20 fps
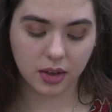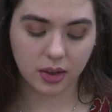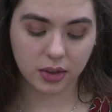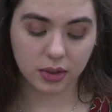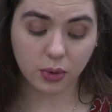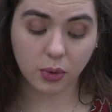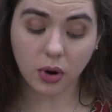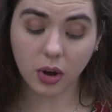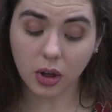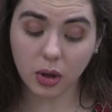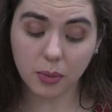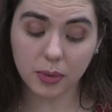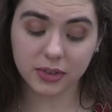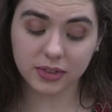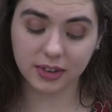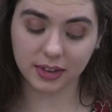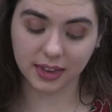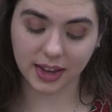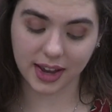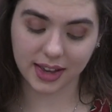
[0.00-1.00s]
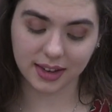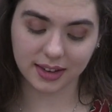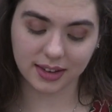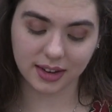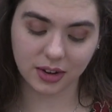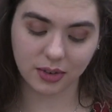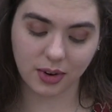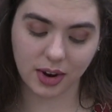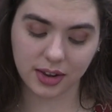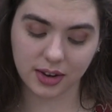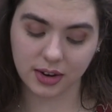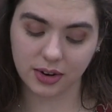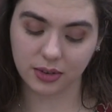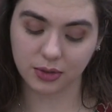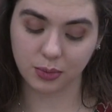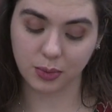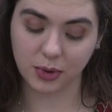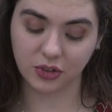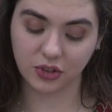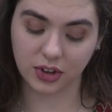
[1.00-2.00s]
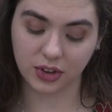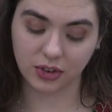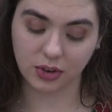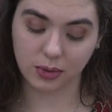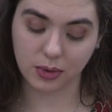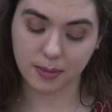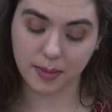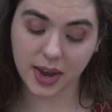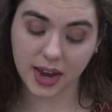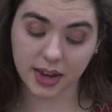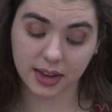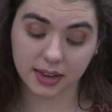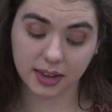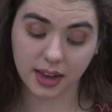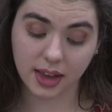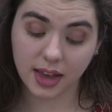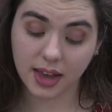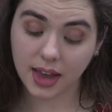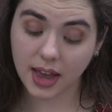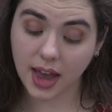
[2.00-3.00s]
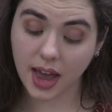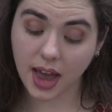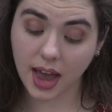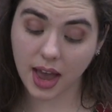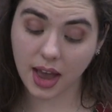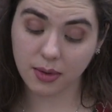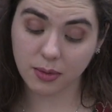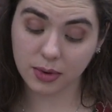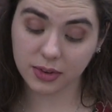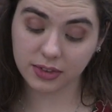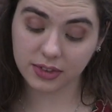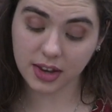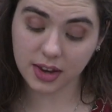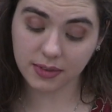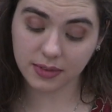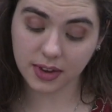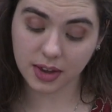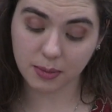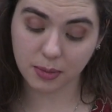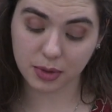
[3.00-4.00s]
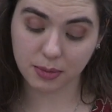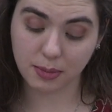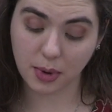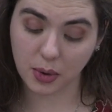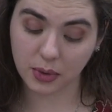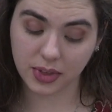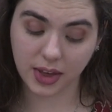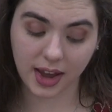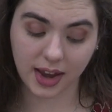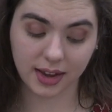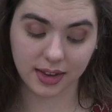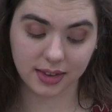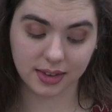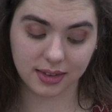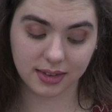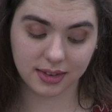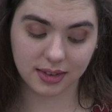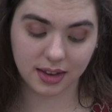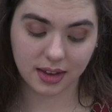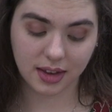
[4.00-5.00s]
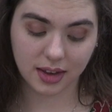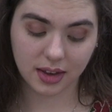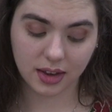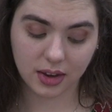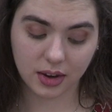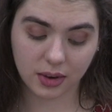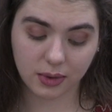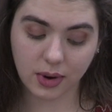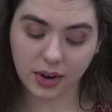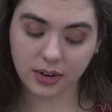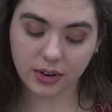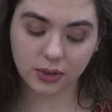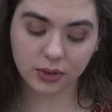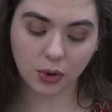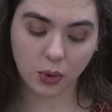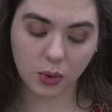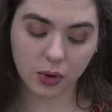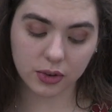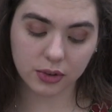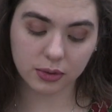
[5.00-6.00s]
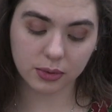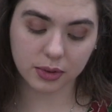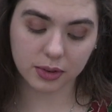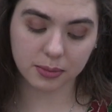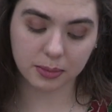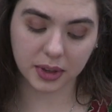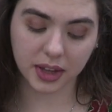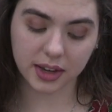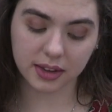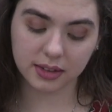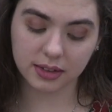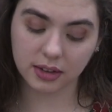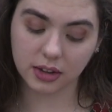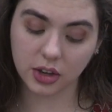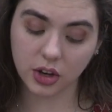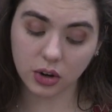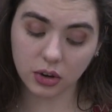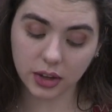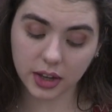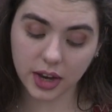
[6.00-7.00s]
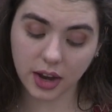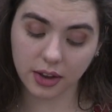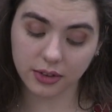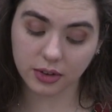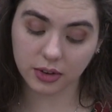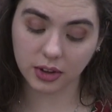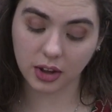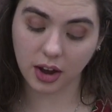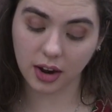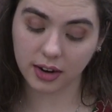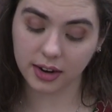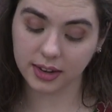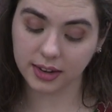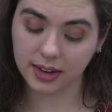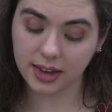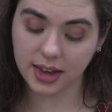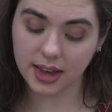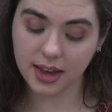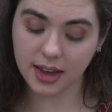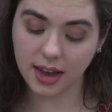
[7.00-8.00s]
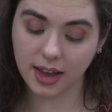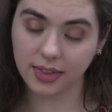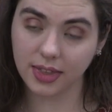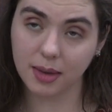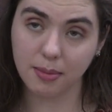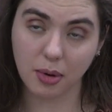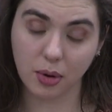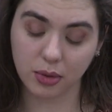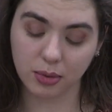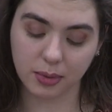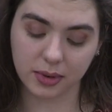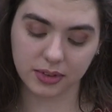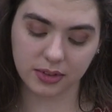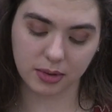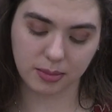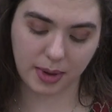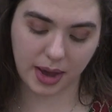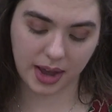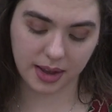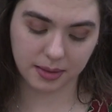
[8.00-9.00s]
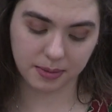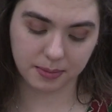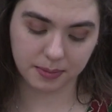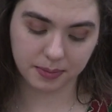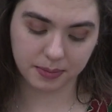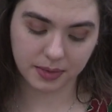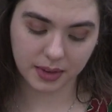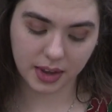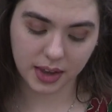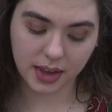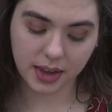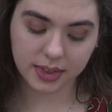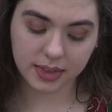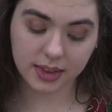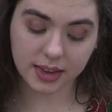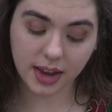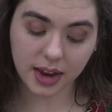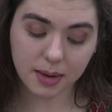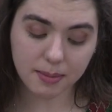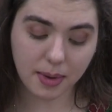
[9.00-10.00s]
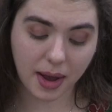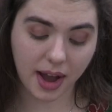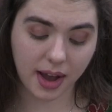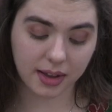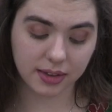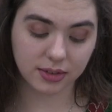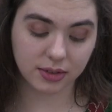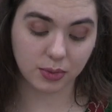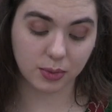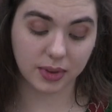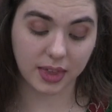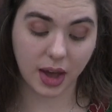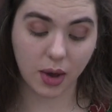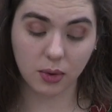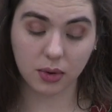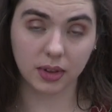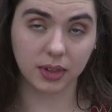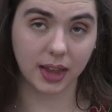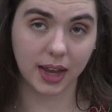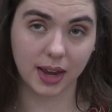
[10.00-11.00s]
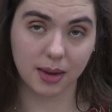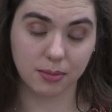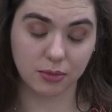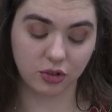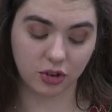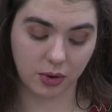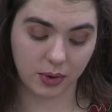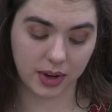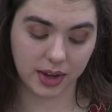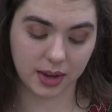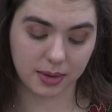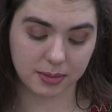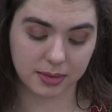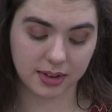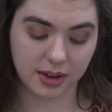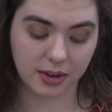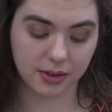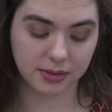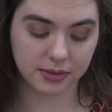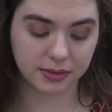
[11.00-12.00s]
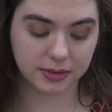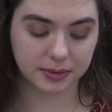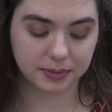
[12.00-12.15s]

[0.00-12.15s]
Thorhall was delighted at Grettir's wishing to remain, and received him with both hands. Grettir's horse was placed securely under lock and key, and they both went to bed. The night passed without Glam showing himself.